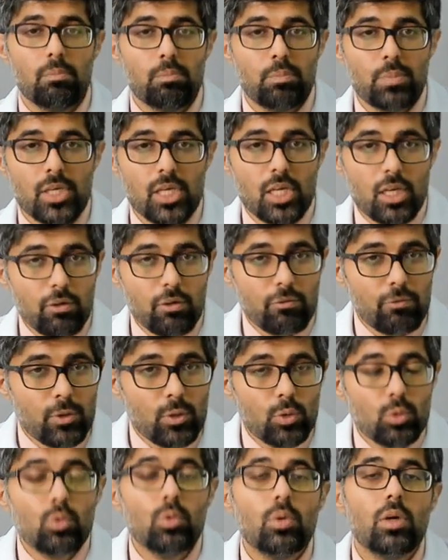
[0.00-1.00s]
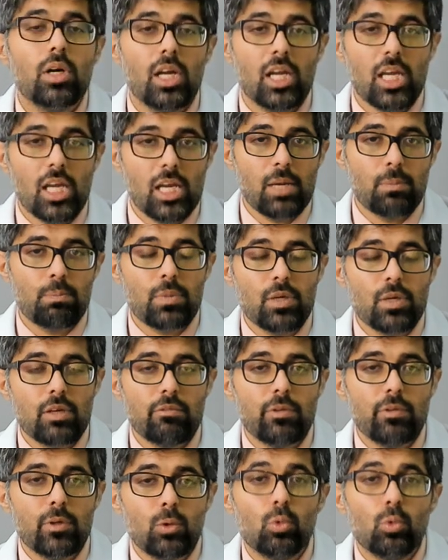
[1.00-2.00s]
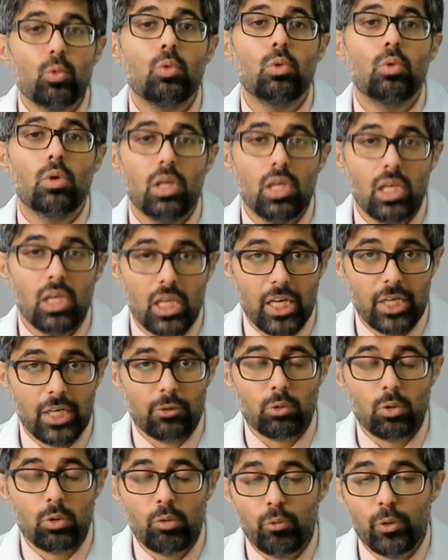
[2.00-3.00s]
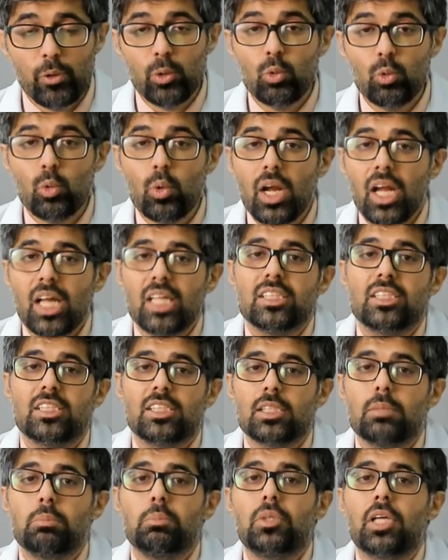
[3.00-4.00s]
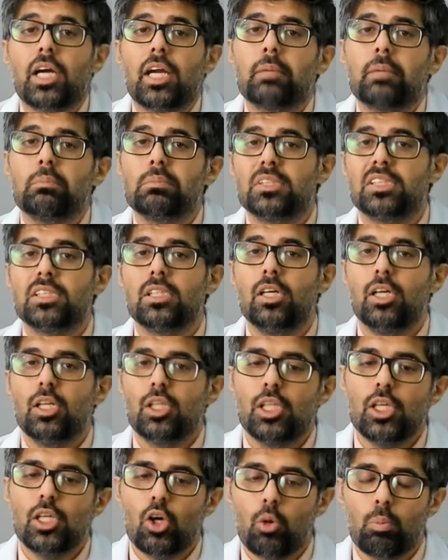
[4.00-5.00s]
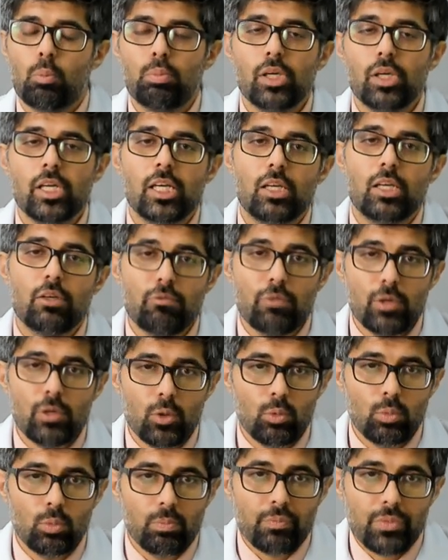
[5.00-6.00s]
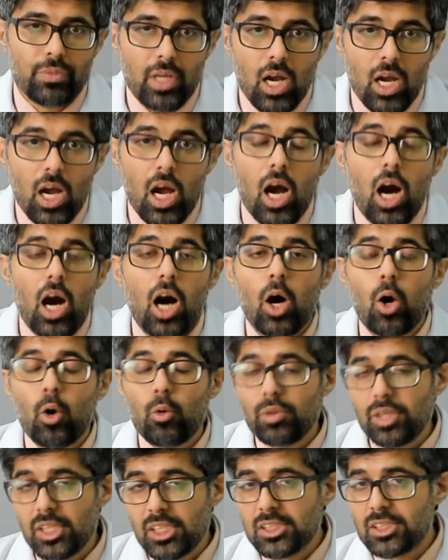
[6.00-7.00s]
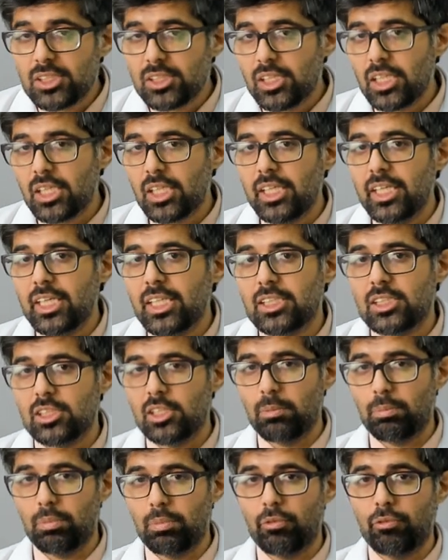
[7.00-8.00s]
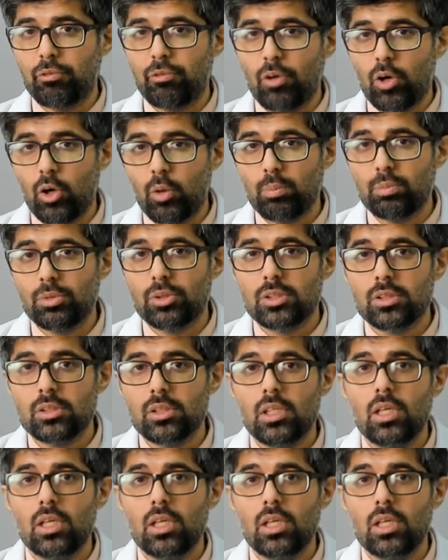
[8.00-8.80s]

PA view, AP view, lateral view, and sometimes the oblique view. How these techniques are performed,